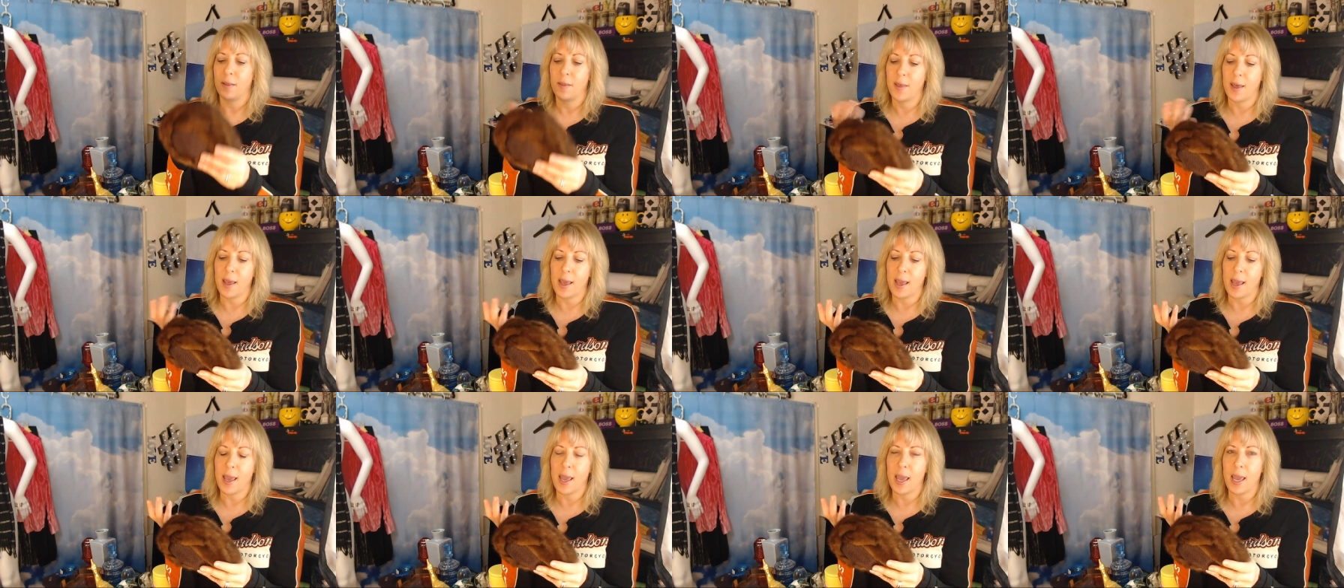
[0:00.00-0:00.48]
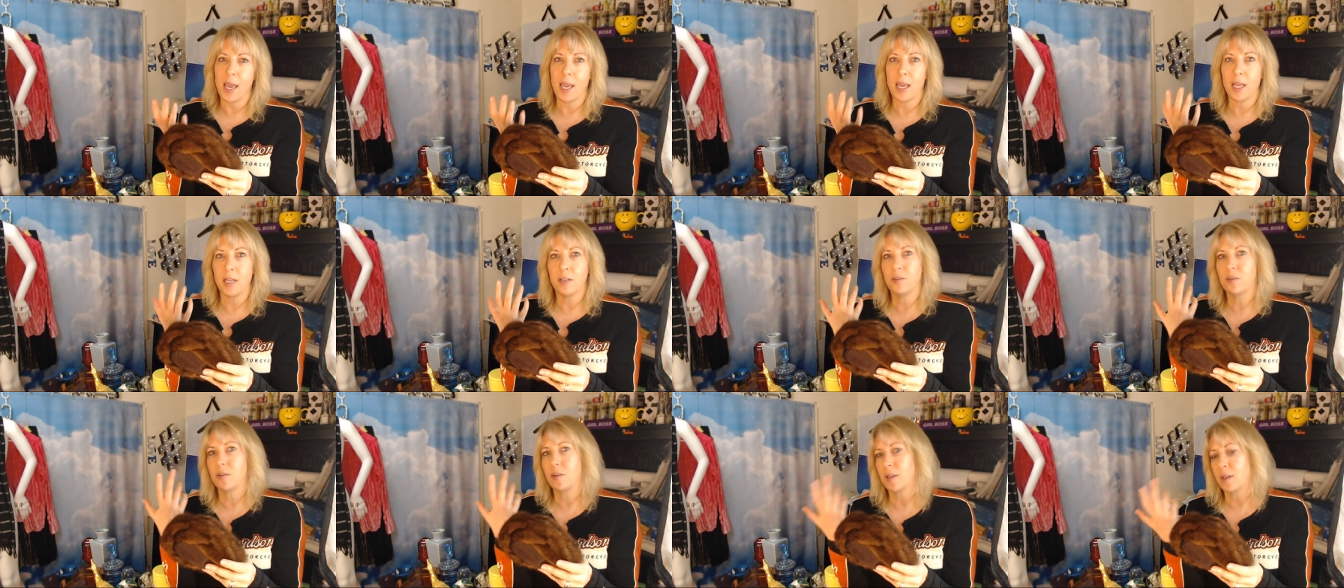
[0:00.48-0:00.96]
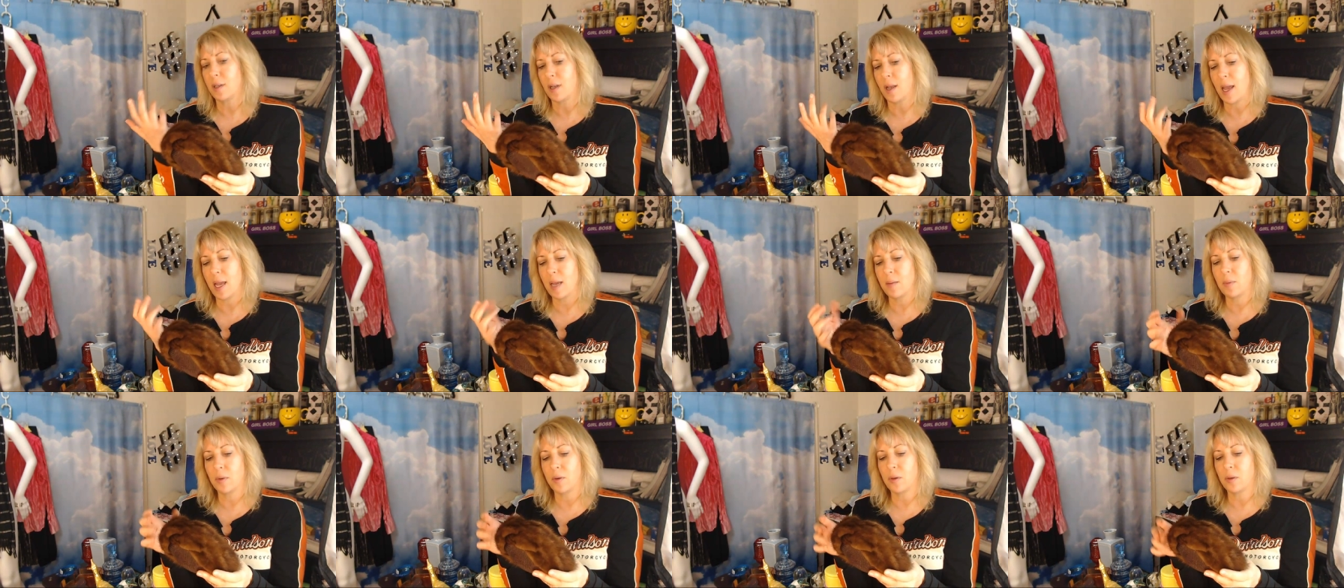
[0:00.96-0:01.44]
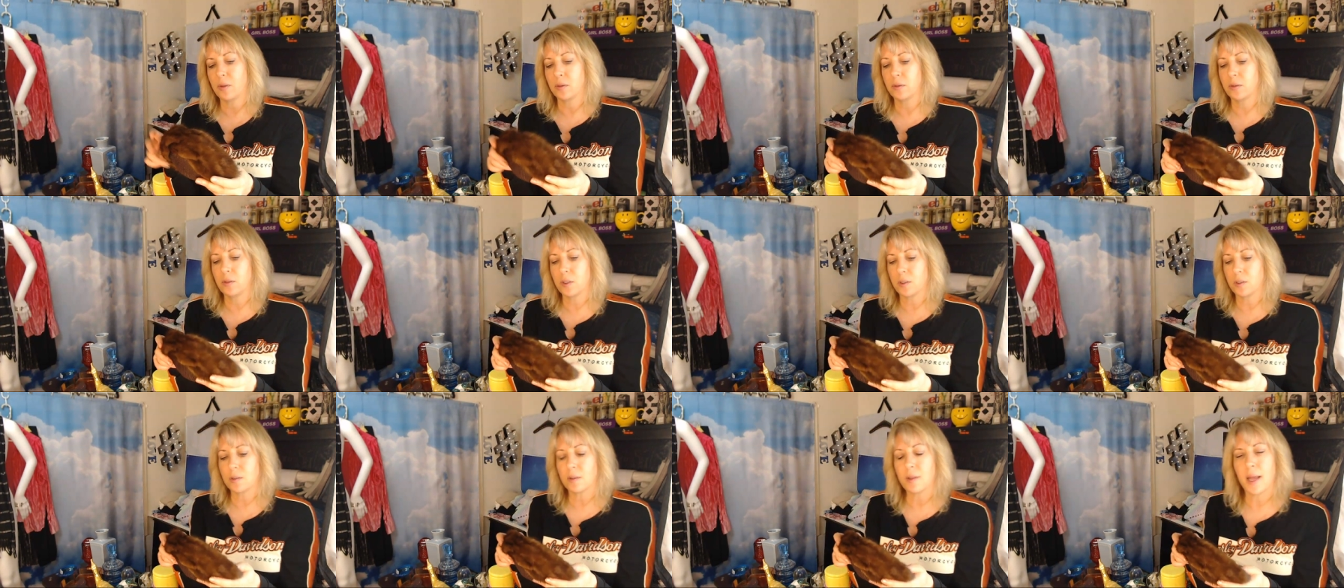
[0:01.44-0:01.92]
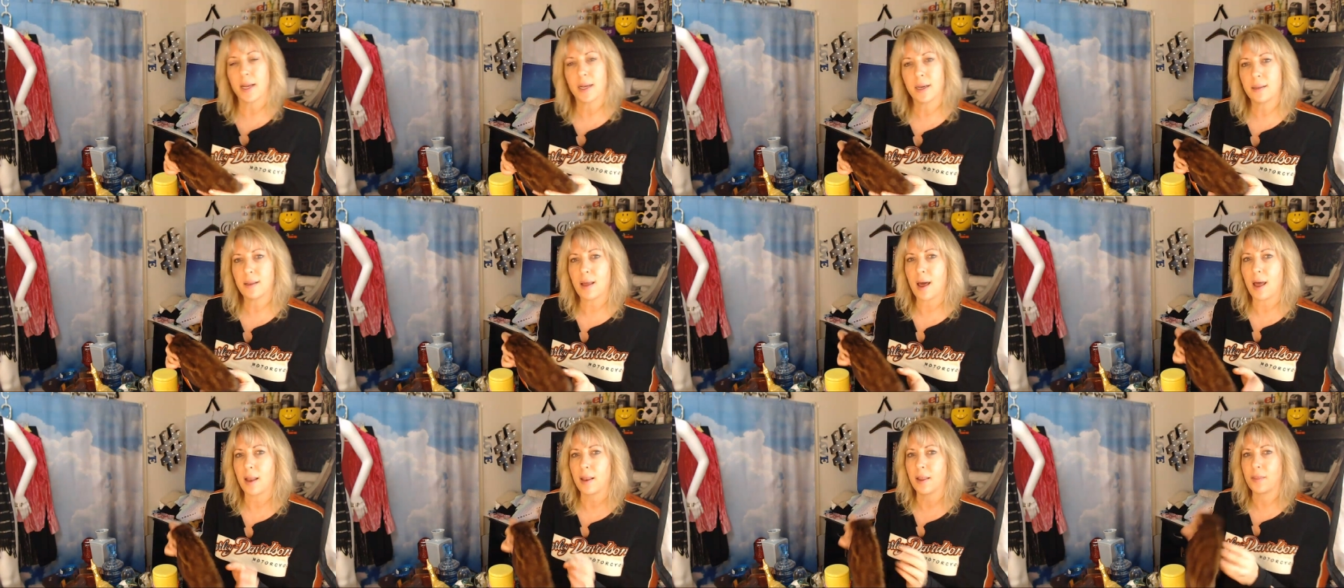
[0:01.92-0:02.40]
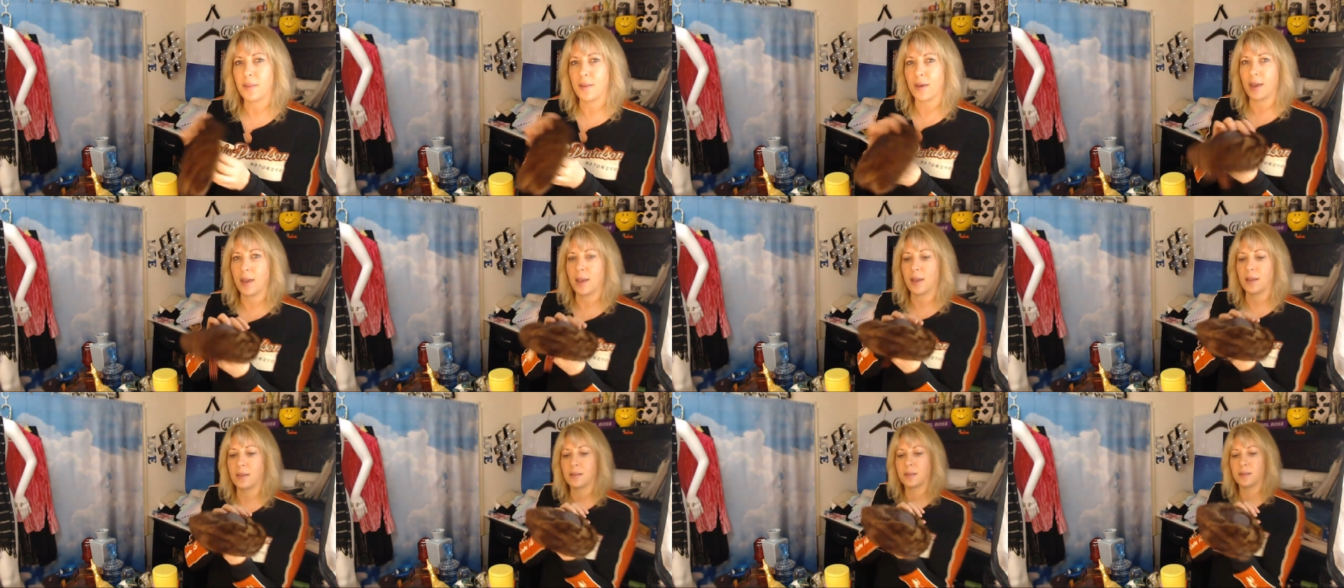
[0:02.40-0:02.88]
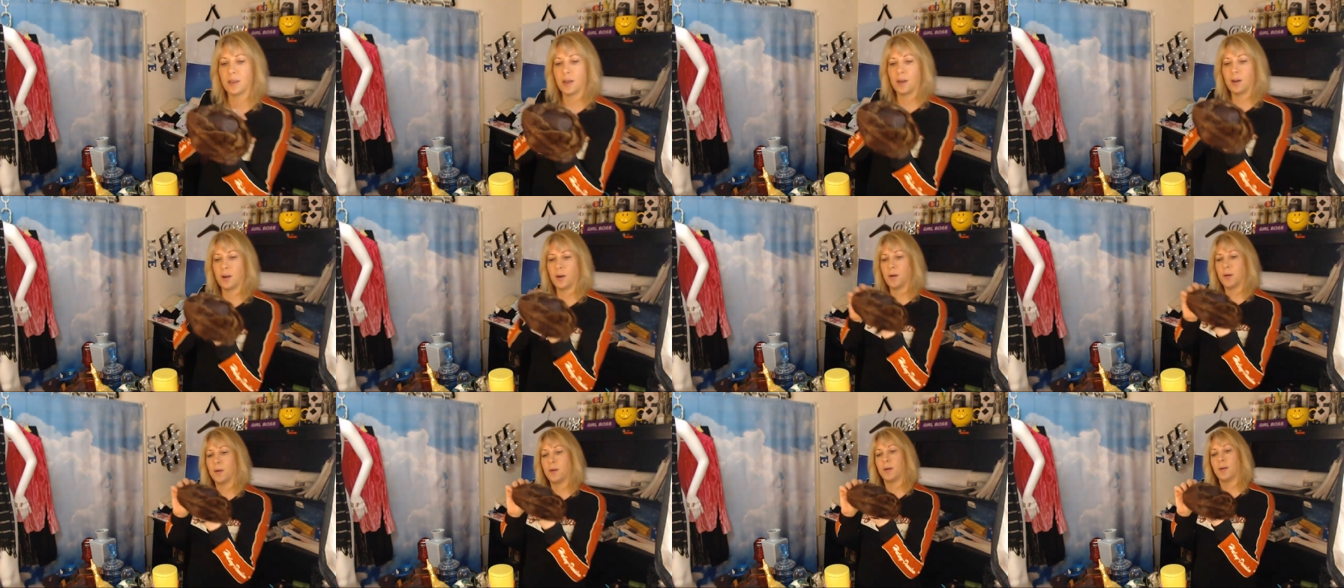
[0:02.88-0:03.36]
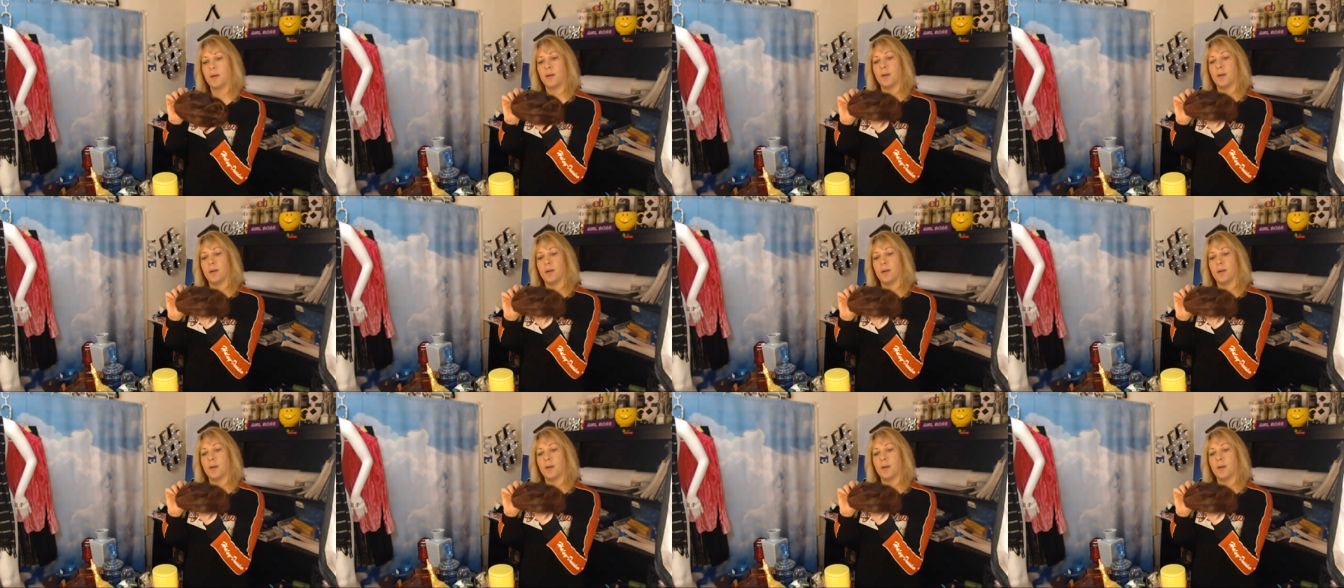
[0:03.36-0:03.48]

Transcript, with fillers: the age, the label, just like a lot of things. So